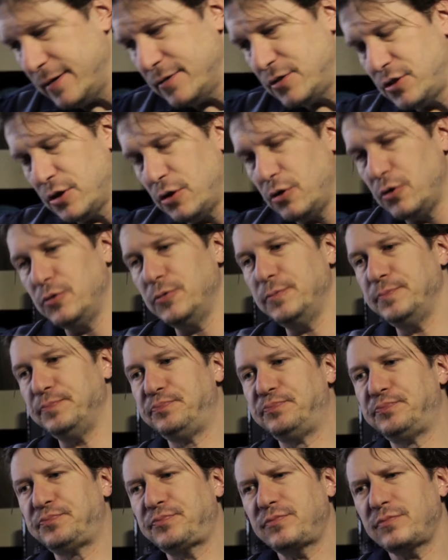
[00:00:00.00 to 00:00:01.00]
So,
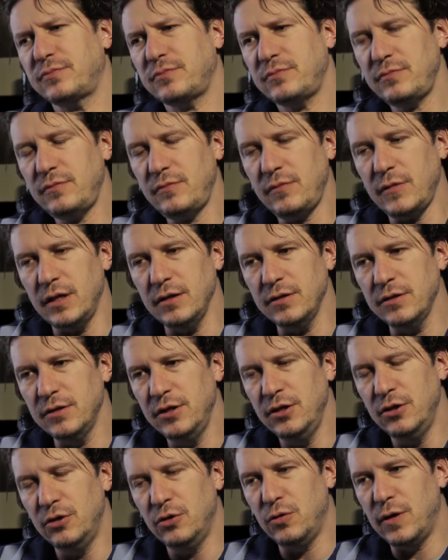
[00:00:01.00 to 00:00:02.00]

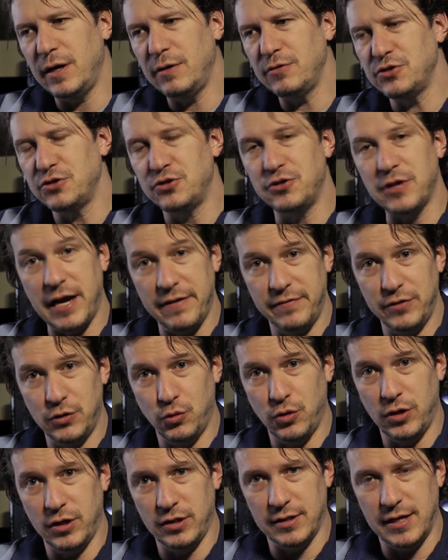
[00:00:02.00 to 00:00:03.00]
I was driving
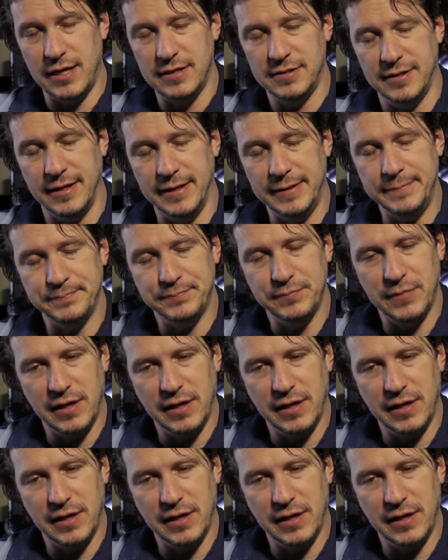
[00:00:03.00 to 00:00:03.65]
to work last night,